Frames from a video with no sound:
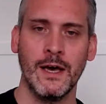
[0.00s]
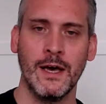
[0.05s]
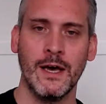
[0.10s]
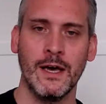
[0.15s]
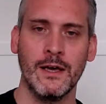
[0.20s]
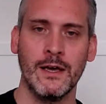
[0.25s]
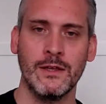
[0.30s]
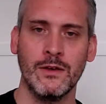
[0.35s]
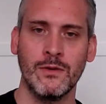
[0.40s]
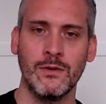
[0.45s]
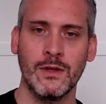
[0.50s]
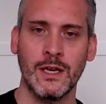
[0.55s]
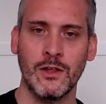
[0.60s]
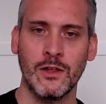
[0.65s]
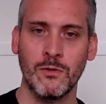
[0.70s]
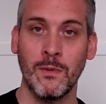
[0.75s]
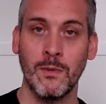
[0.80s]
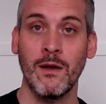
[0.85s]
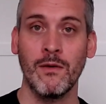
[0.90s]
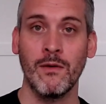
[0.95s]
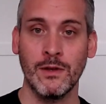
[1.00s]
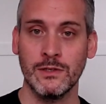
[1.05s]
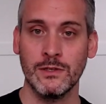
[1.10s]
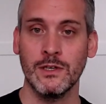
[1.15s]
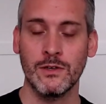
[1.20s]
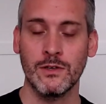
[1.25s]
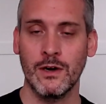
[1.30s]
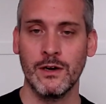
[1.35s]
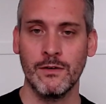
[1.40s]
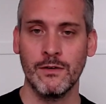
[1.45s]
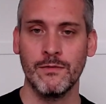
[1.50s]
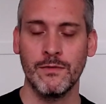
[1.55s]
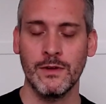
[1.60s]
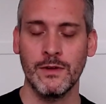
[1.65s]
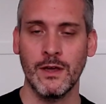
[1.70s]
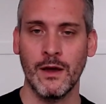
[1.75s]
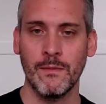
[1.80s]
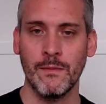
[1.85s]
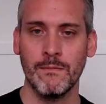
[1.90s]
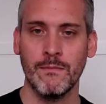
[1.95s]
you can experience this kind
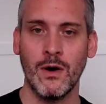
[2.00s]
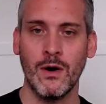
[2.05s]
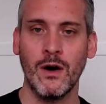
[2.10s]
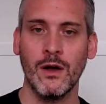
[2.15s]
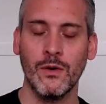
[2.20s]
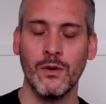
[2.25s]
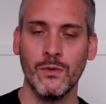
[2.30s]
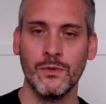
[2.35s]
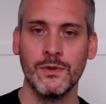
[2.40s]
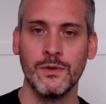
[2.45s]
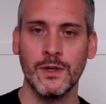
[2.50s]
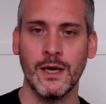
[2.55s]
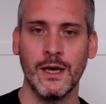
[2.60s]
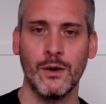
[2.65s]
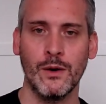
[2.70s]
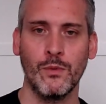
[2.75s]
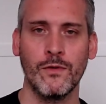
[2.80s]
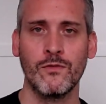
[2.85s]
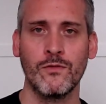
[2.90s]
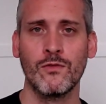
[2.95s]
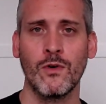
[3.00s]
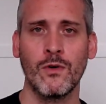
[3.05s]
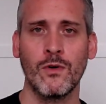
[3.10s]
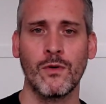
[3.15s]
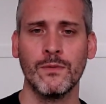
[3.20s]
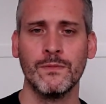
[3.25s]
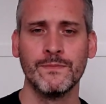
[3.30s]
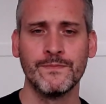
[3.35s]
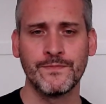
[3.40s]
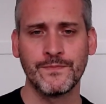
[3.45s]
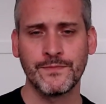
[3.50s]
of mild withdrawal.